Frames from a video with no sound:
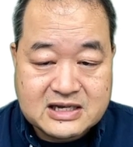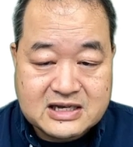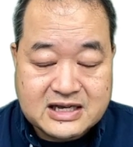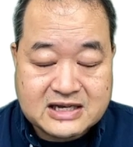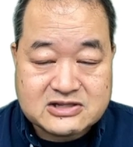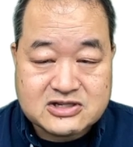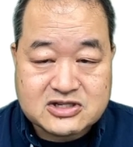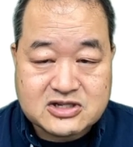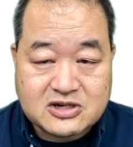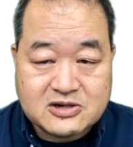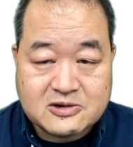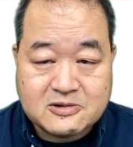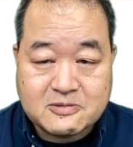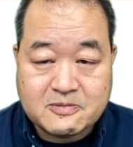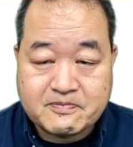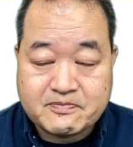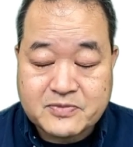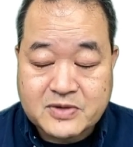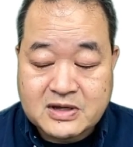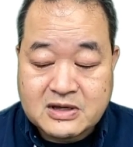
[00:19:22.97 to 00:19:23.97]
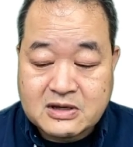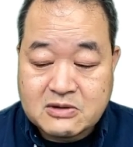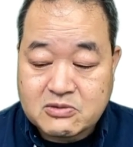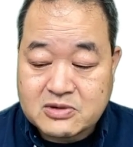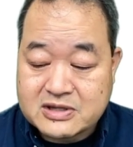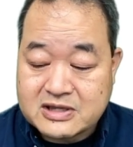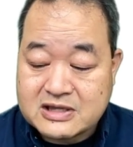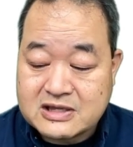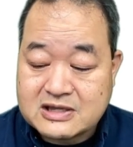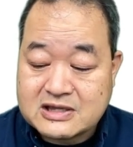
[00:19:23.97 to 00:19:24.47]
And so we're
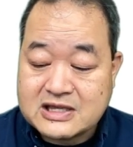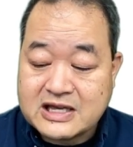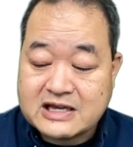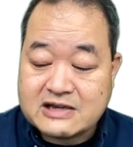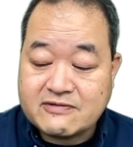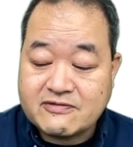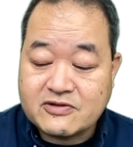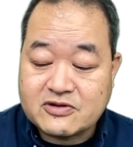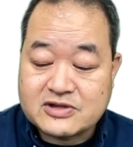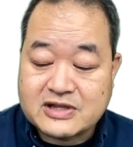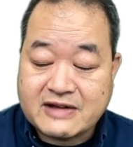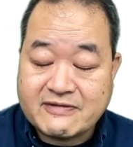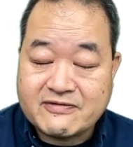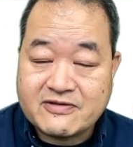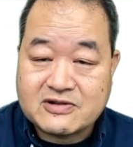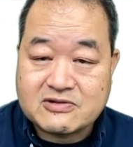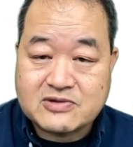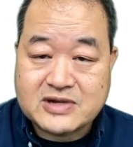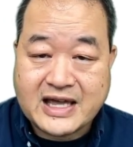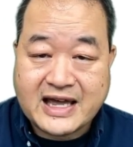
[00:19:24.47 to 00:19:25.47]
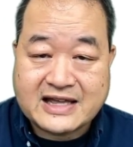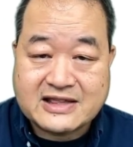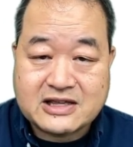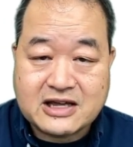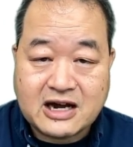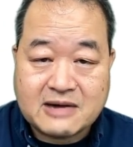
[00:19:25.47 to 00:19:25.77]
thankful that we had the